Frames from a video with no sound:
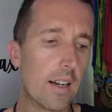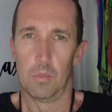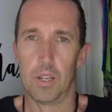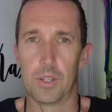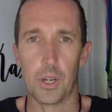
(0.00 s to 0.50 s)

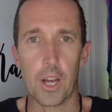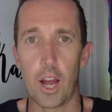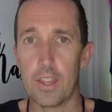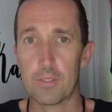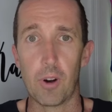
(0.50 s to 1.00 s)
But I thought, no,
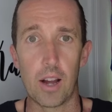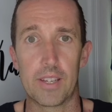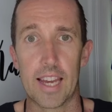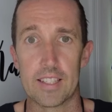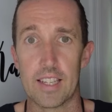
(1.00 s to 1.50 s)
there's
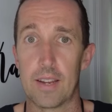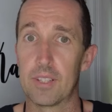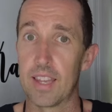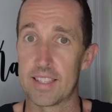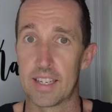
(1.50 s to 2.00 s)
5Ks
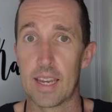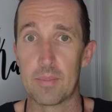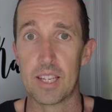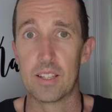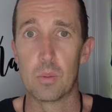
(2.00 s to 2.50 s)
left. That scared
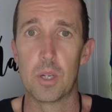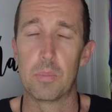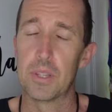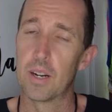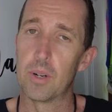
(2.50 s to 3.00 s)
me a little bit.
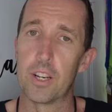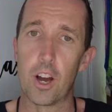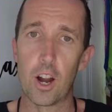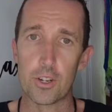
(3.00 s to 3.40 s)
But then I went, no,